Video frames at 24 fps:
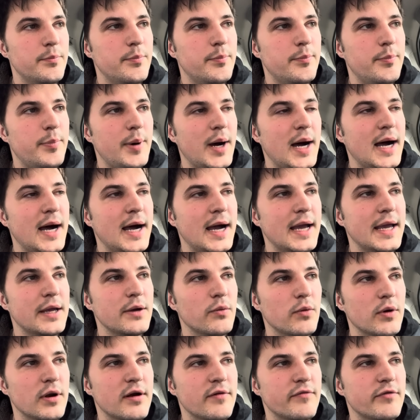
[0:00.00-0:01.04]
by
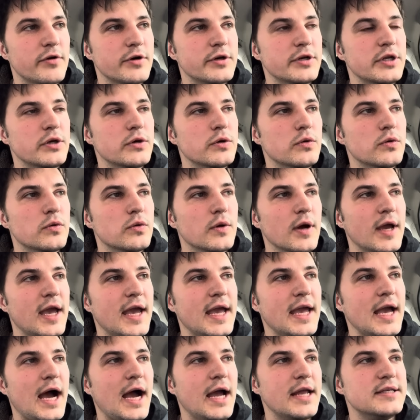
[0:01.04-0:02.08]
whatever new
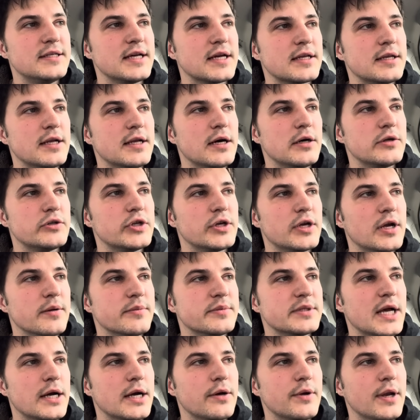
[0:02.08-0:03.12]
AI technology
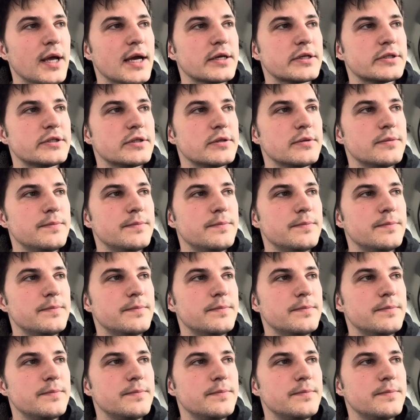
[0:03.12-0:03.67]
comes out next.